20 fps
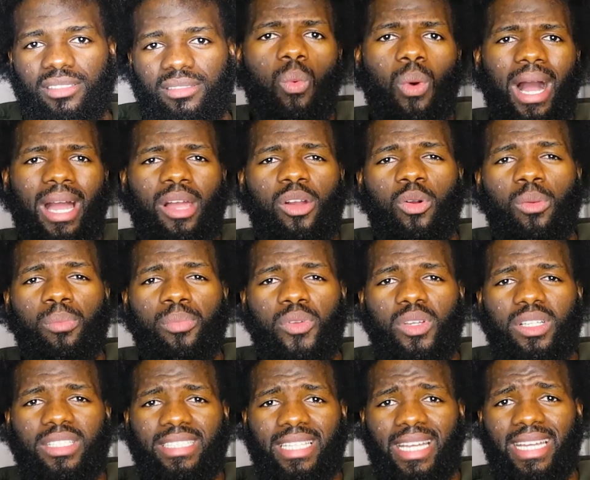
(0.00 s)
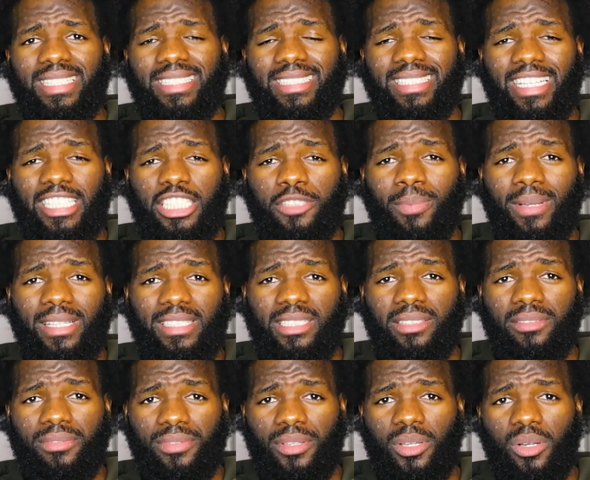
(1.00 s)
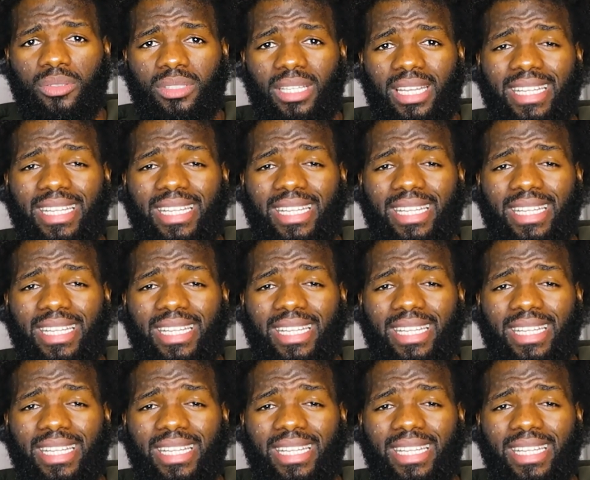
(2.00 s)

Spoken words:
While computer science is an expansive field,